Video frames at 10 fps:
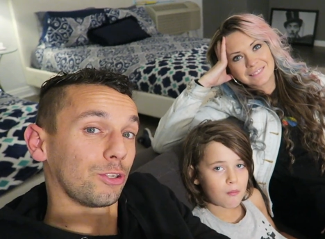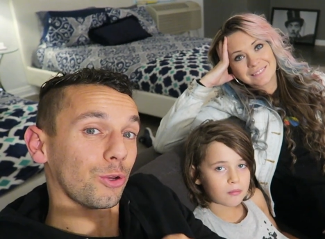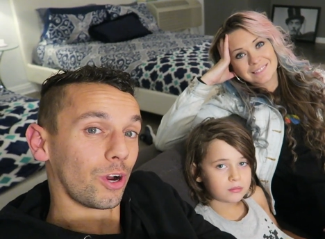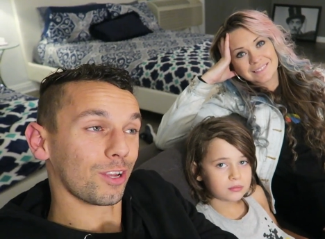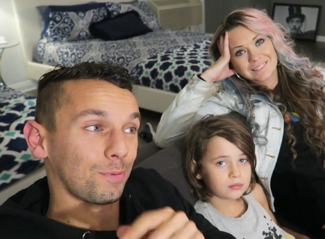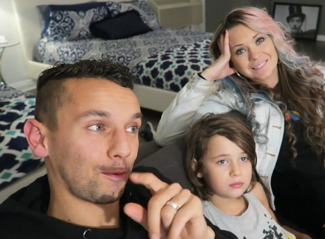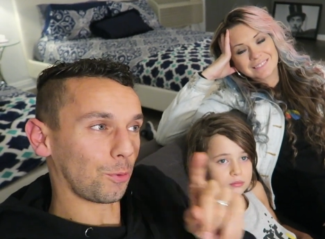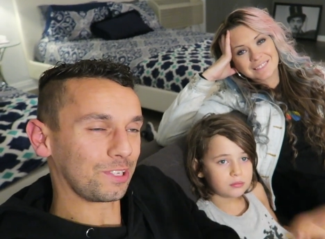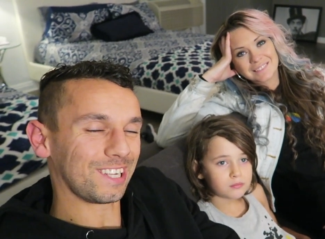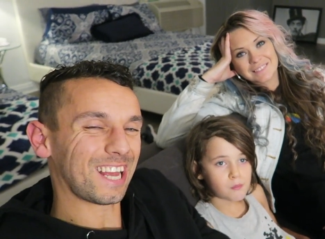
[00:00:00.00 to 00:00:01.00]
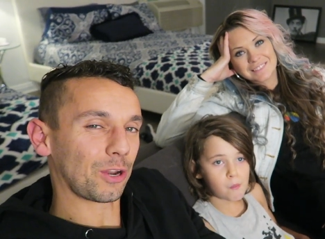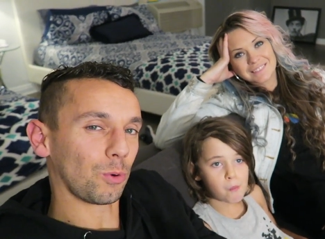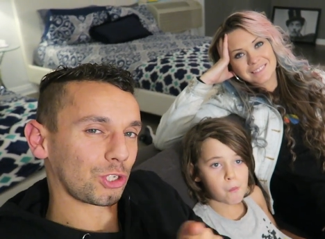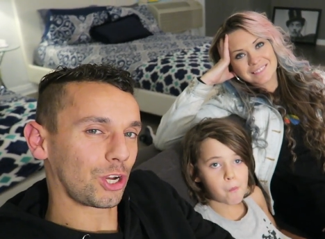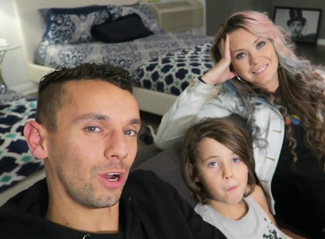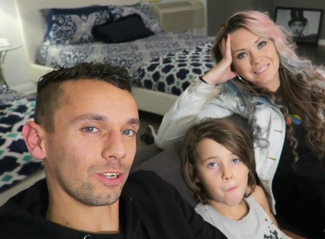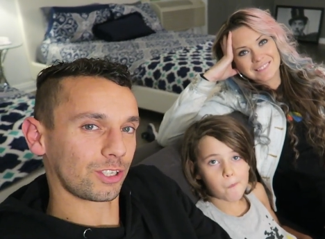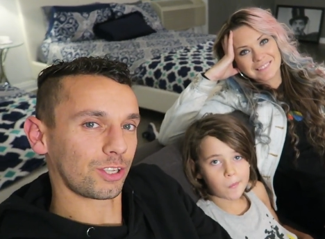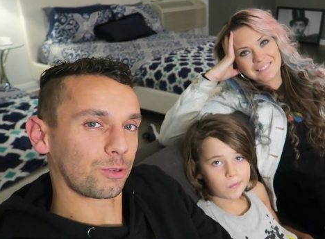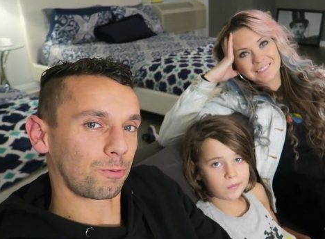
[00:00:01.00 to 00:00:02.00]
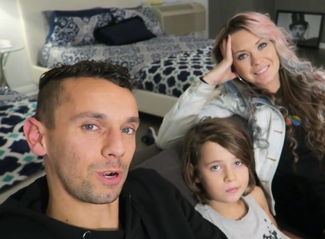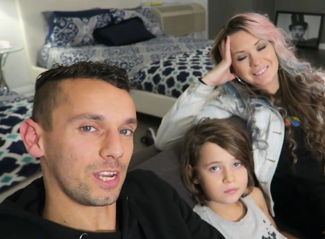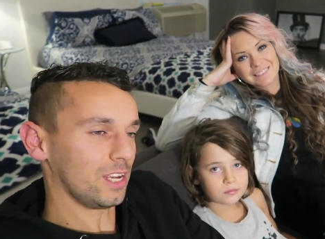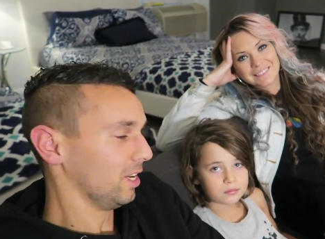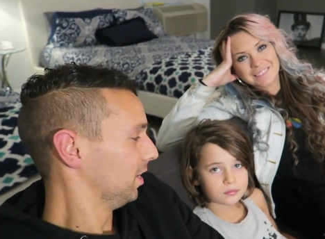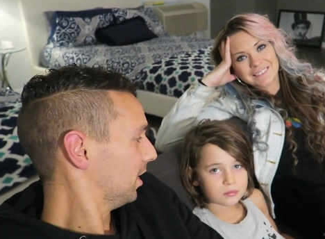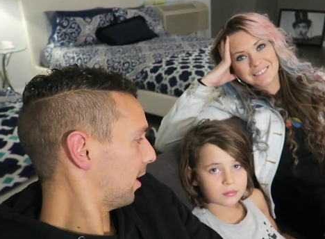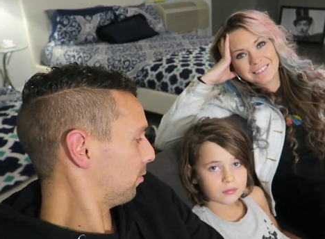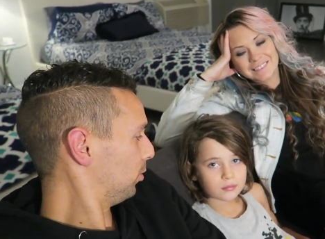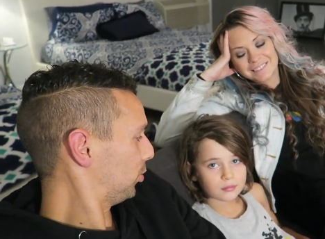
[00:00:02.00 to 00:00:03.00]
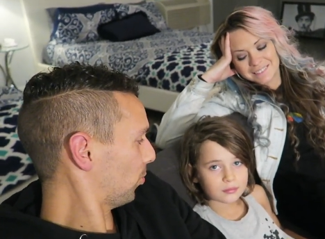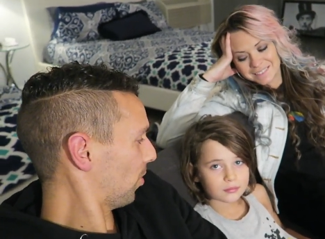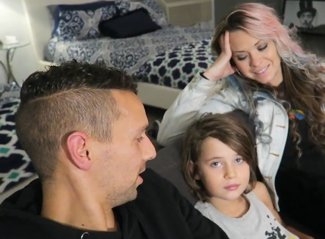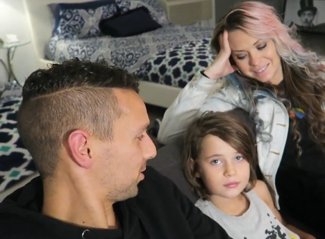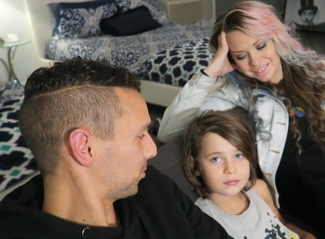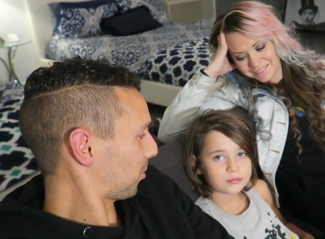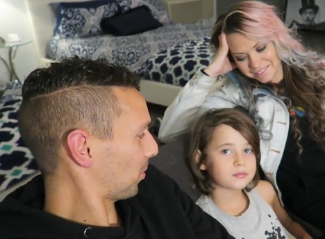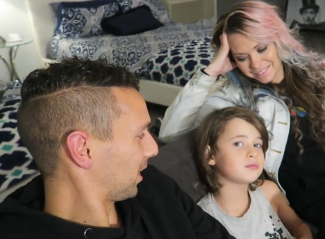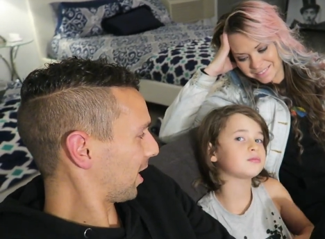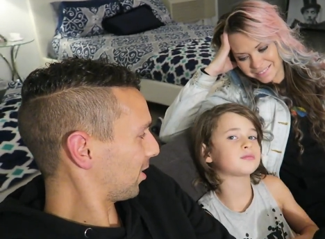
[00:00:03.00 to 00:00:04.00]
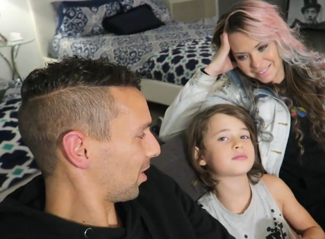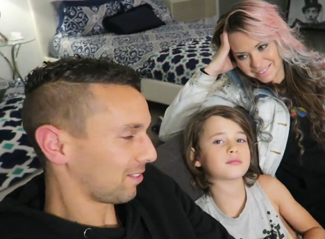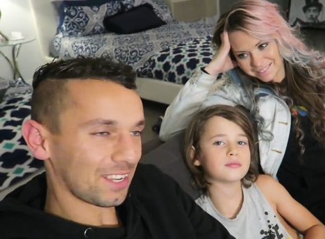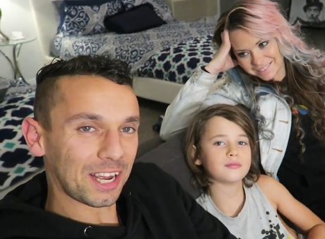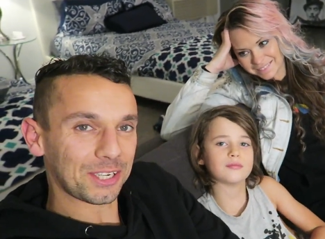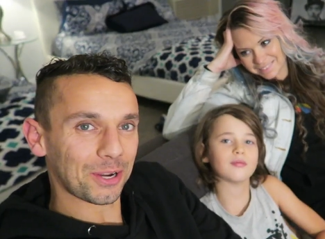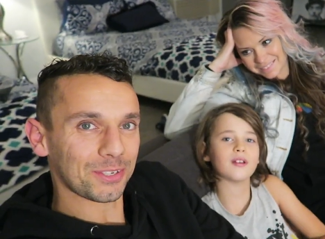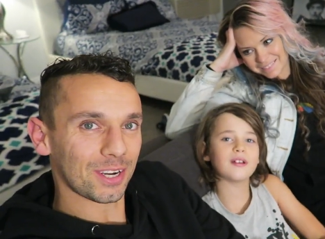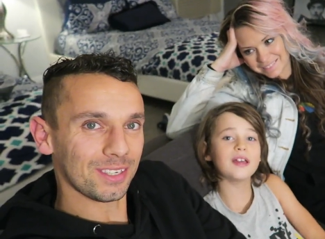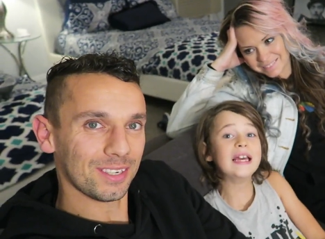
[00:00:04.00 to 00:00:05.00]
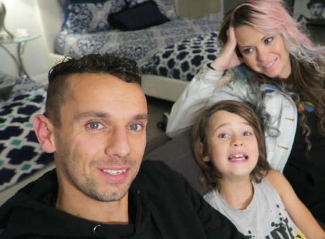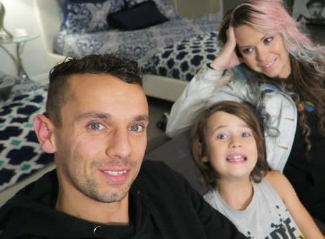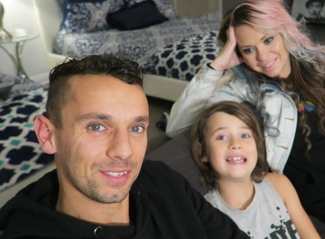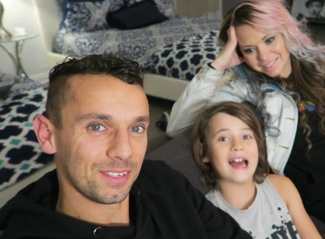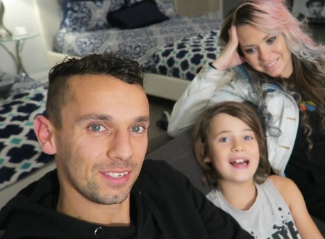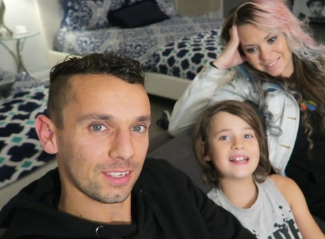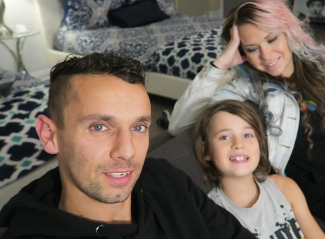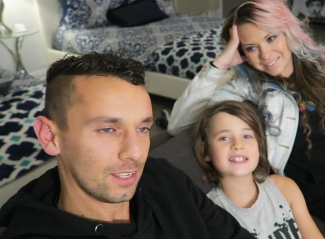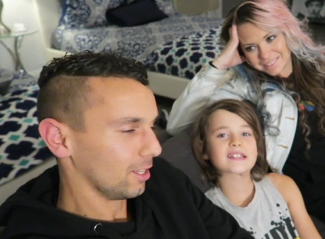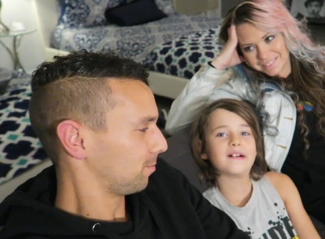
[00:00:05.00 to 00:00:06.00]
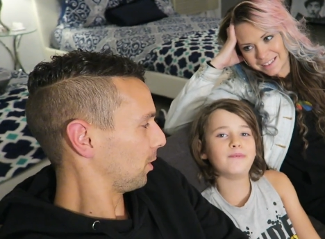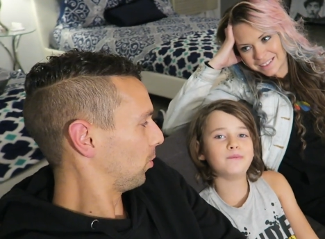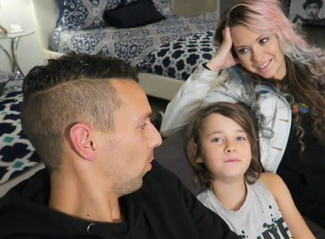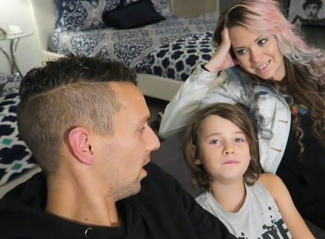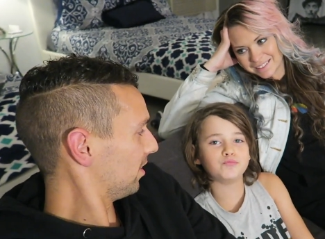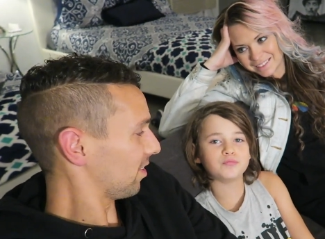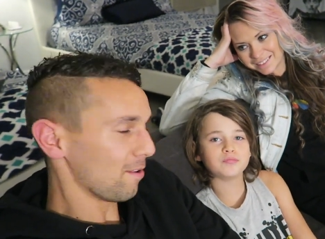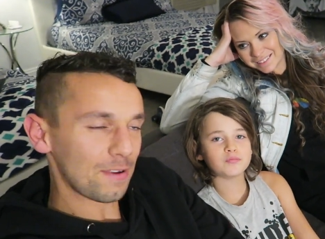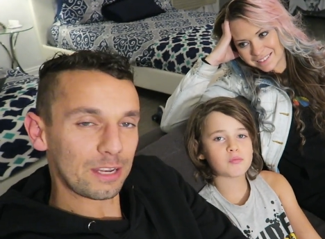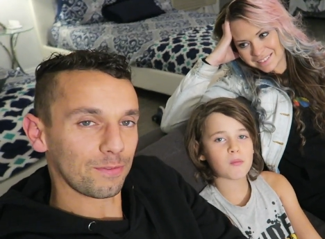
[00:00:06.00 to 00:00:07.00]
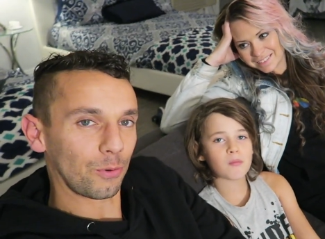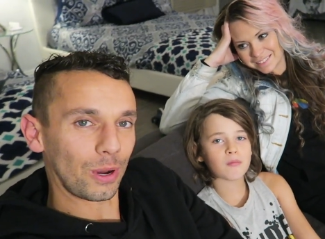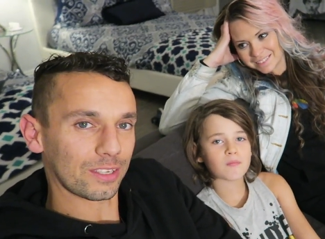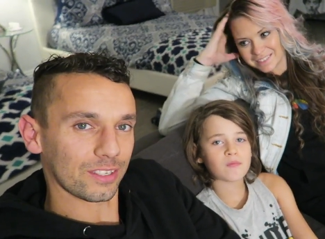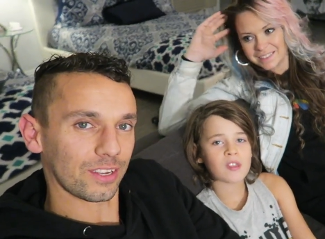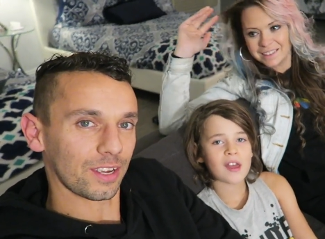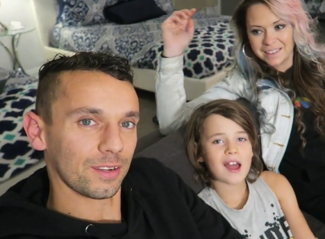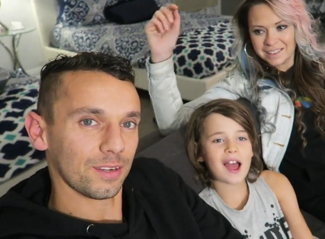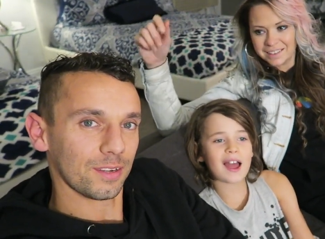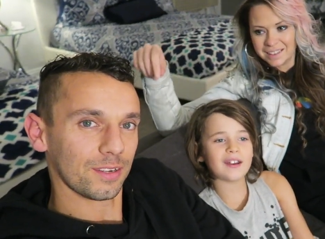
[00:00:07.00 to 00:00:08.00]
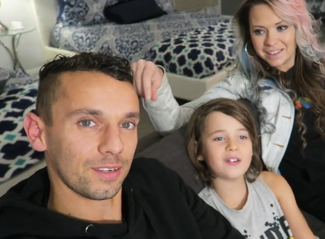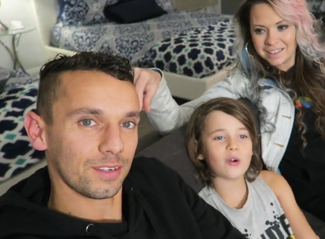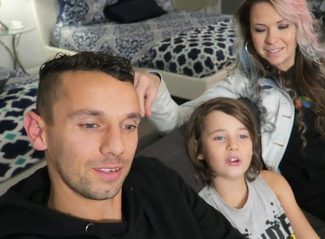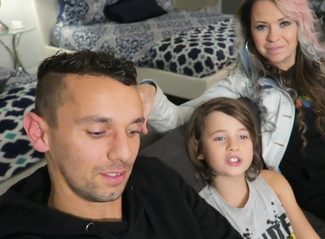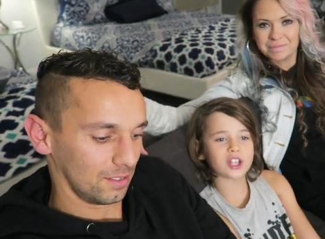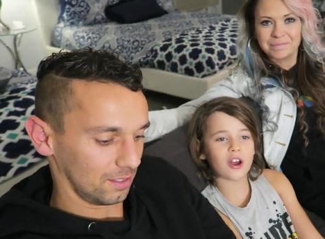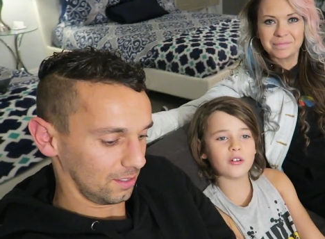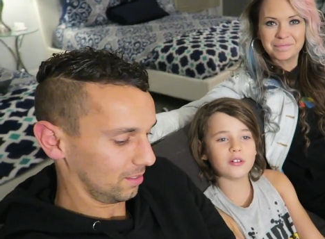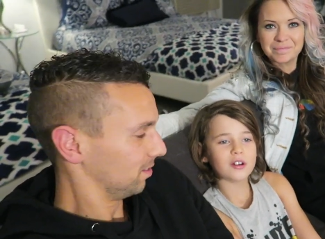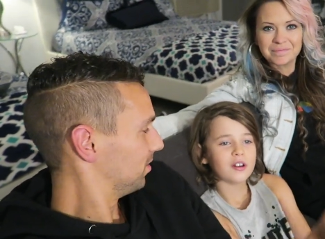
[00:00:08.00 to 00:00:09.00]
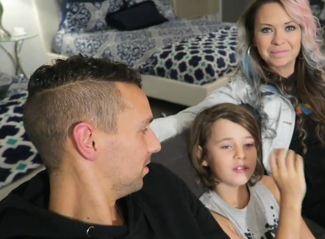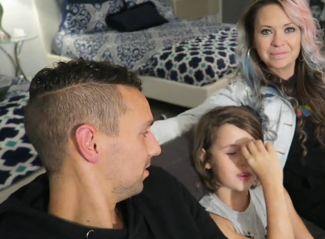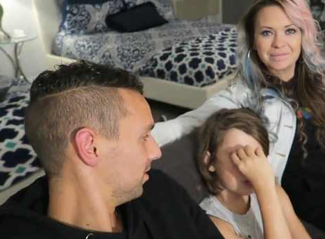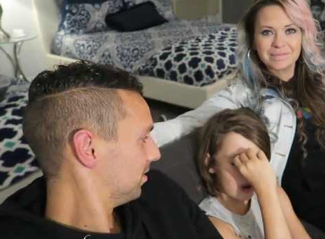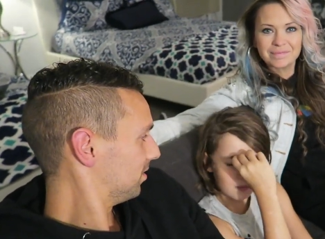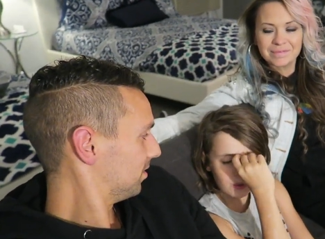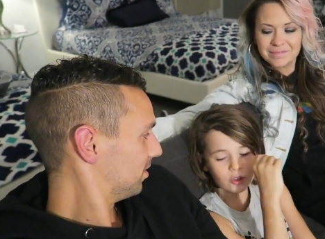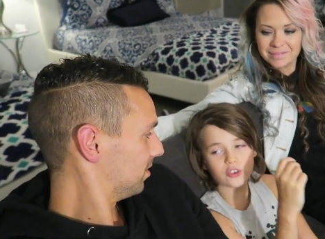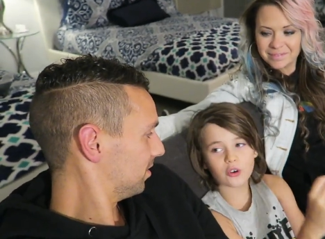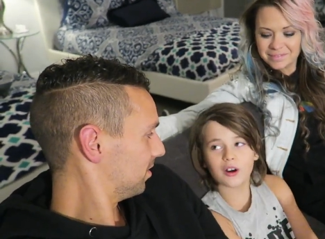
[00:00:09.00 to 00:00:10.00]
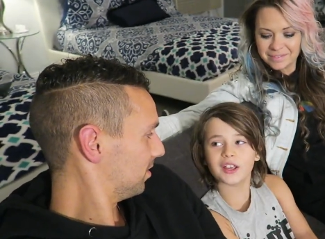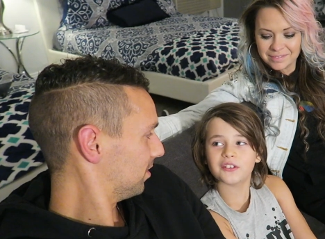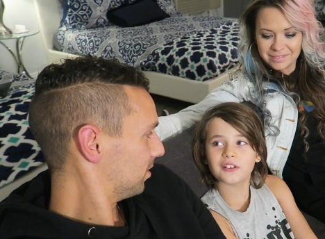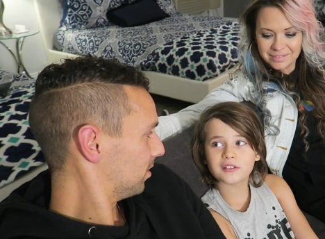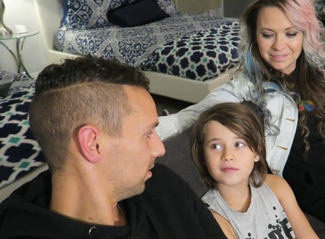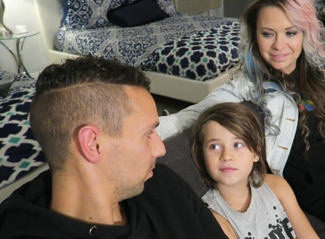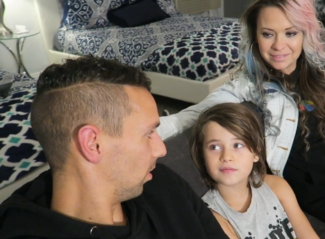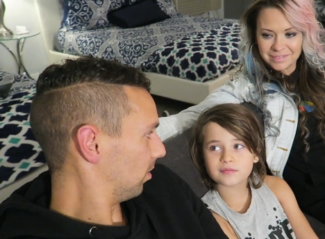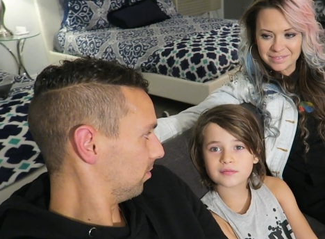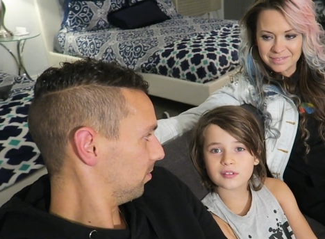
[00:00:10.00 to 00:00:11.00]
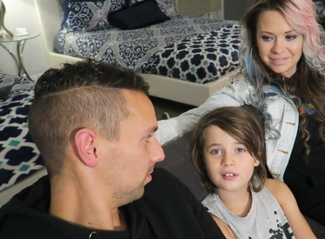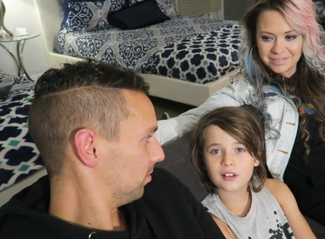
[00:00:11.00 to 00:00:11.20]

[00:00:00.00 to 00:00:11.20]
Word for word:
Speaker 1: to you guys before we sit down and watch Cars 3. Have you enjoyed controlling our lives today, Jojo?
Speaker 2: Yes.
Speaker 1: It's been quite eventful, hasn't it?
Speaker 2: And also, there's one more choice. What?